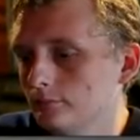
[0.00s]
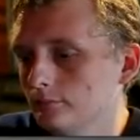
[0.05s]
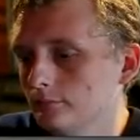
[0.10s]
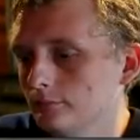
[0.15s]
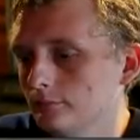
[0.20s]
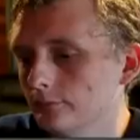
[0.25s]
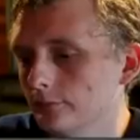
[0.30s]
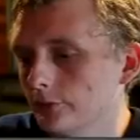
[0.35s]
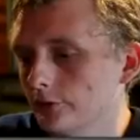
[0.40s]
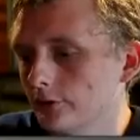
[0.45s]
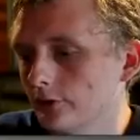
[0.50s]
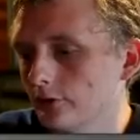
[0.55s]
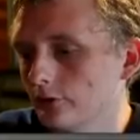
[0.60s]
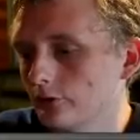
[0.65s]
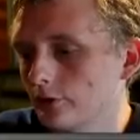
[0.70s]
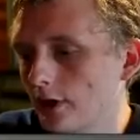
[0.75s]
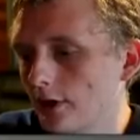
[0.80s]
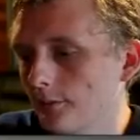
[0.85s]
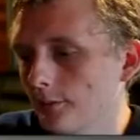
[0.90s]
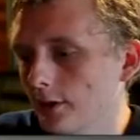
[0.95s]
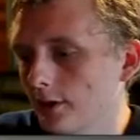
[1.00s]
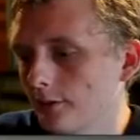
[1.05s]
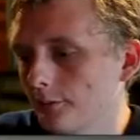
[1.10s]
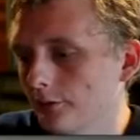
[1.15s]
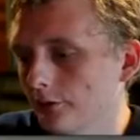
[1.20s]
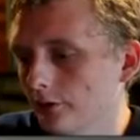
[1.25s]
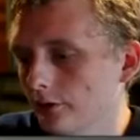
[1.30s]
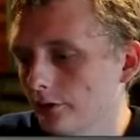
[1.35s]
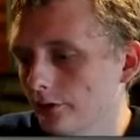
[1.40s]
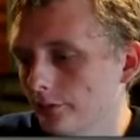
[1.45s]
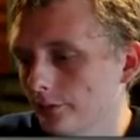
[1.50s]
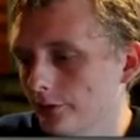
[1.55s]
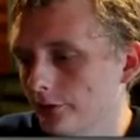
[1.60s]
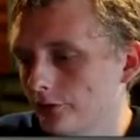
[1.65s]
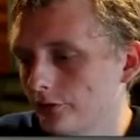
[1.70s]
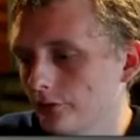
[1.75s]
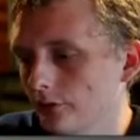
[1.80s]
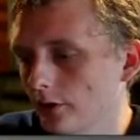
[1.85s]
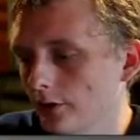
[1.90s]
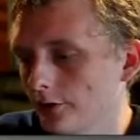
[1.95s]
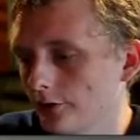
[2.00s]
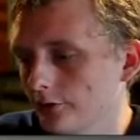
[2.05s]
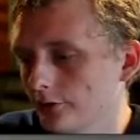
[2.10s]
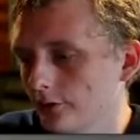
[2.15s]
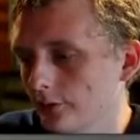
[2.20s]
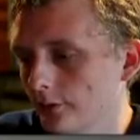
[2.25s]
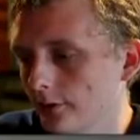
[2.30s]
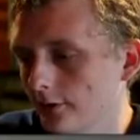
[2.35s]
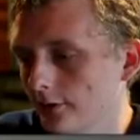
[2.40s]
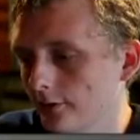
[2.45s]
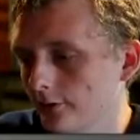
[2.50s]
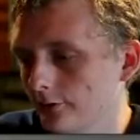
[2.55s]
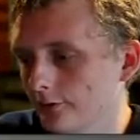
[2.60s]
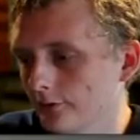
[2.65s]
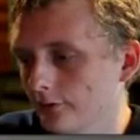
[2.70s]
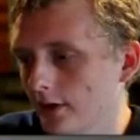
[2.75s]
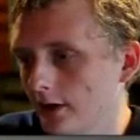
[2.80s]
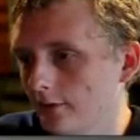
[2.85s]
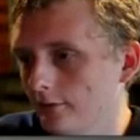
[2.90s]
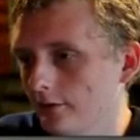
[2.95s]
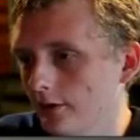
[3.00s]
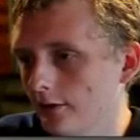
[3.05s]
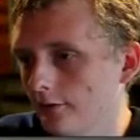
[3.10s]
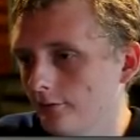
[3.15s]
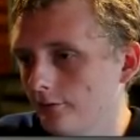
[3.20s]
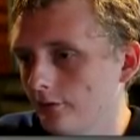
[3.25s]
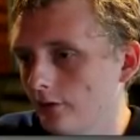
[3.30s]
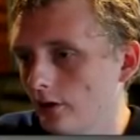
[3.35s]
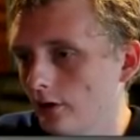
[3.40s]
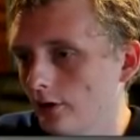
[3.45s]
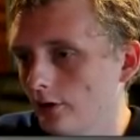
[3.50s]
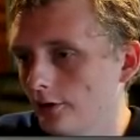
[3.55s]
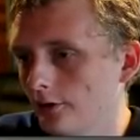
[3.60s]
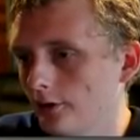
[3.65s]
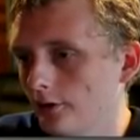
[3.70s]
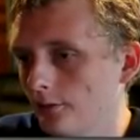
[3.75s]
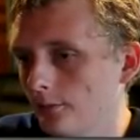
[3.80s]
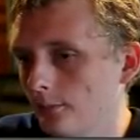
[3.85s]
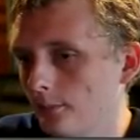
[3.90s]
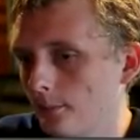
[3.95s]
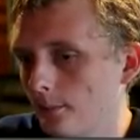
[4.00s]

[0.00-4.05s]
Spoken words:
He's going to try to make him a little bit stronger so he can survive in that fog.